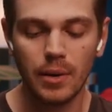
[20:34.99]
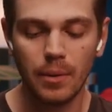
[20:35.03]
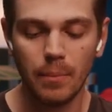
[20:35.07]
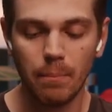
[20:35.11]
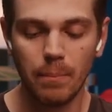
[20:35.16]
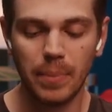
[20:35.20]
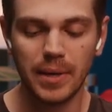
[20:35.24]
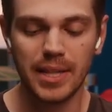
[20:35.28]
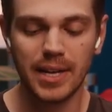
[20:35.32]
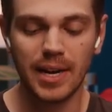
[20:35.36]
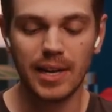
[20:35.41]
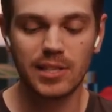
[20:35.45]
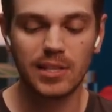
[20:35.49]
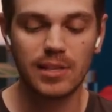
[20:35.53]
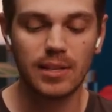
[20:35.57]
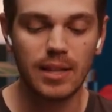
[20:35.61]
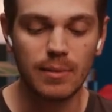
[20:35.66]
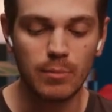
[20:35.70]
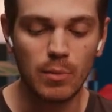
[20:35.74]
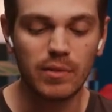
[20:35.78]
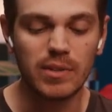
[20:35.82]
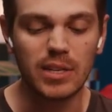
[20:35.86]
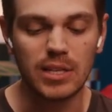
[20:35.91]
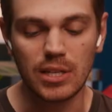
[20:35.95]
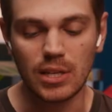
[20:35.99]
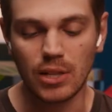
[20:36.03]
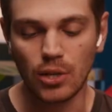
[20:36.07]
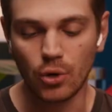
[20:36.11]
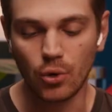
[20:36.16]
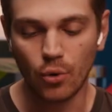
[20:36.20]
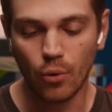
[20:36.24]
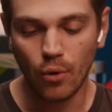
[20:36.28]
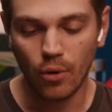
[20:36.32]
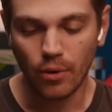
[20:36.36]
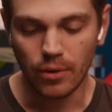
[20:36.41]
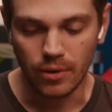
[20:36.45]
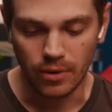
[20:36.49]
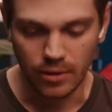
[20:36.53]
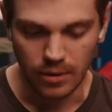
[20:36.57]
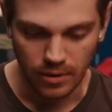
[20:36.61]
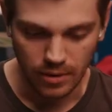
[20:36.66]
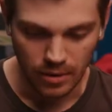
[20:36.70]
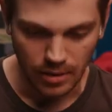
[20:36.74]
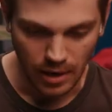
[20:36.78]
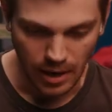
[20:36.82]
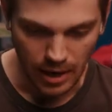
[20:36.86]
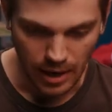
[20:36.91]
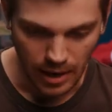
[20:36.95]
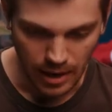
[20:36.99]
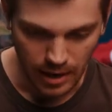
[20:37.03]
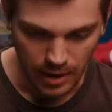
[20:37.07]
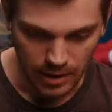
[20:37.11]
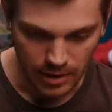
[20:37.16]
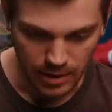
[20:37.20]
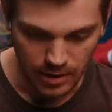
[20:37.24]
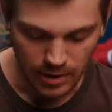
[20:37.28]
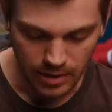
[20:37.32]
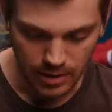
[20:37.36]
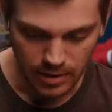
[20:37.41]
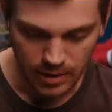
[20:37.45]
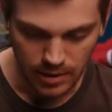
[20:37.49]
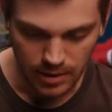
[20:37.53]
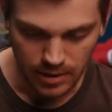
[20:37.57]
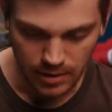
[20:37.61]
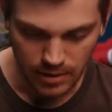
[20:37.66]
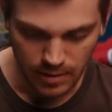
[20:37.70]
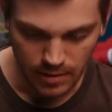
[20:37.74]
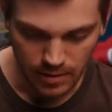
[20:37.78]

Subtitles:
But then I saw they moved it to the corner, and